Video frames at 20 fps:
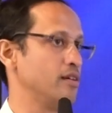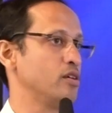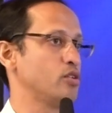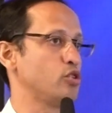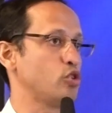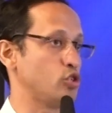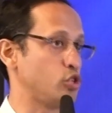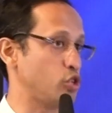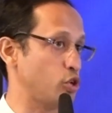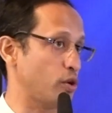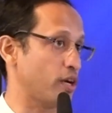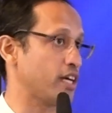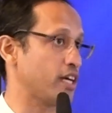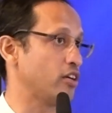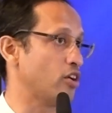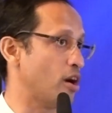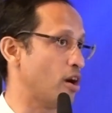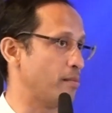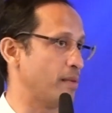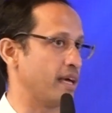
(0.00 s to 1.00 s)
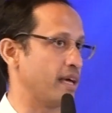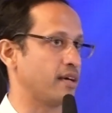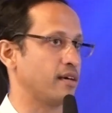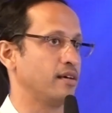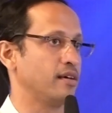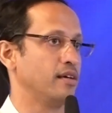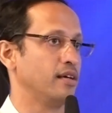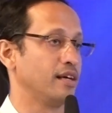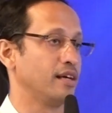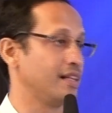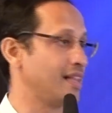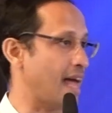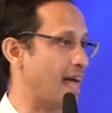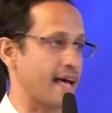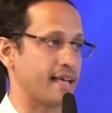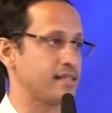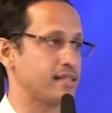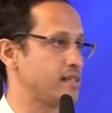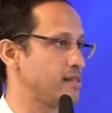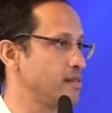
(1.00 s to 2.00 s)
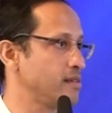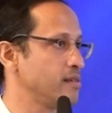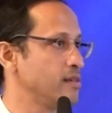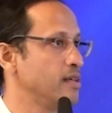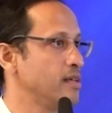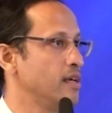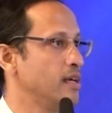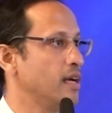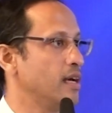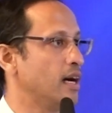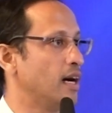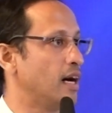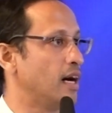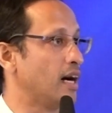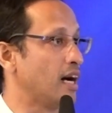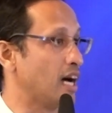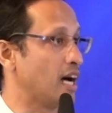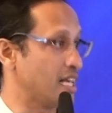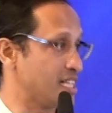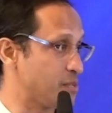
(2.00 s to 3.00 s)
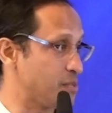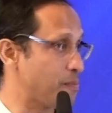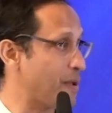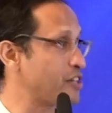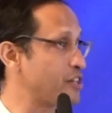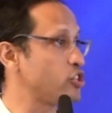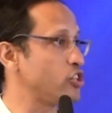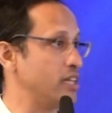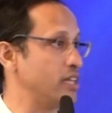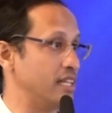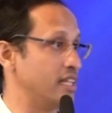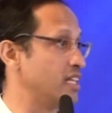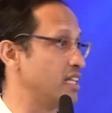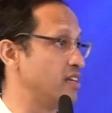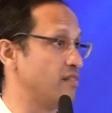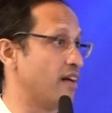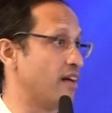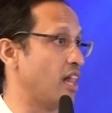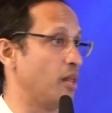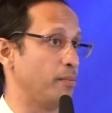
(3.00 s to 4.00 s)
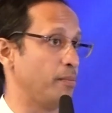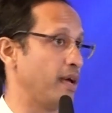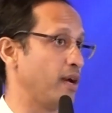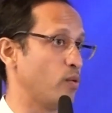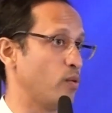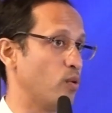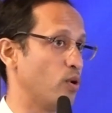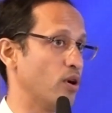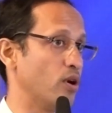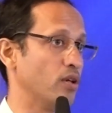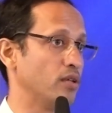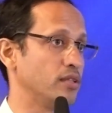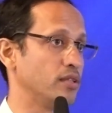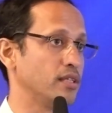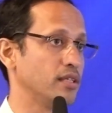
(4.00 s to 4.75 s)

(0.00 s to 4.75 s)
socioeconomic class, especially in the developing world.